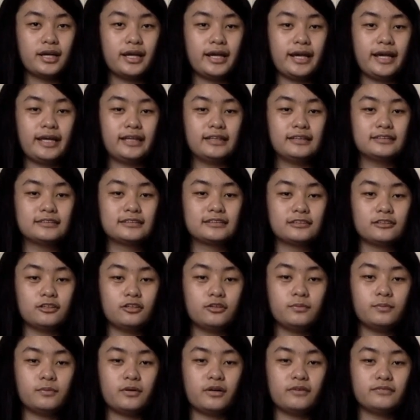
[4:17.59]
and the
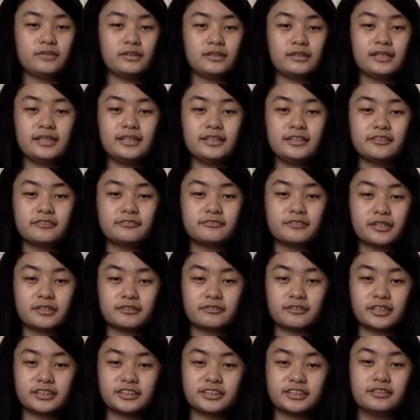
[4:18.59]
slope of the linear
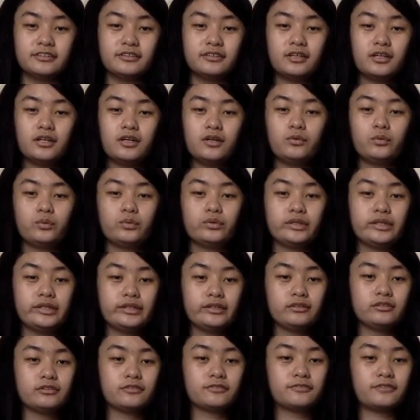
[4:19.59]
regression will
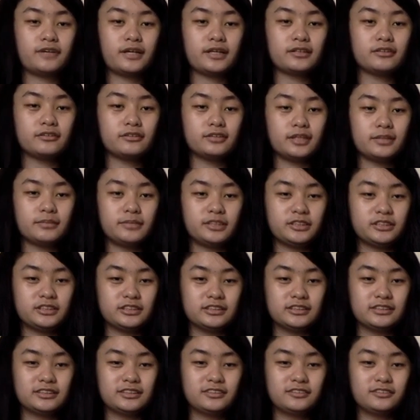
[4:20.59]
yield the fractal
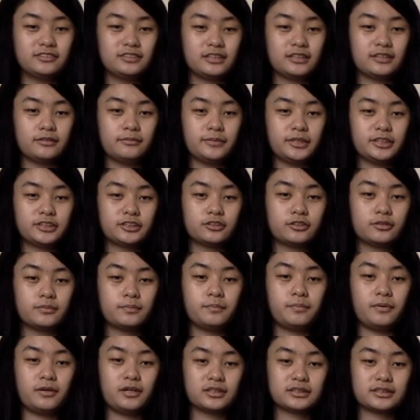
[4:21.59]
dimensions using the measured
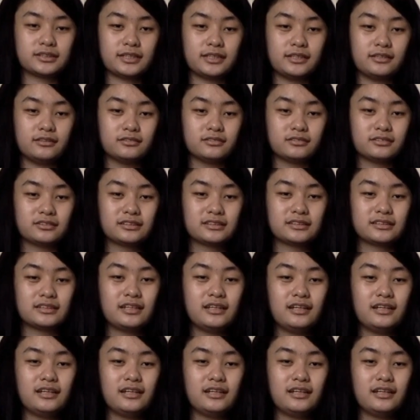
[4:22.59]
box counts.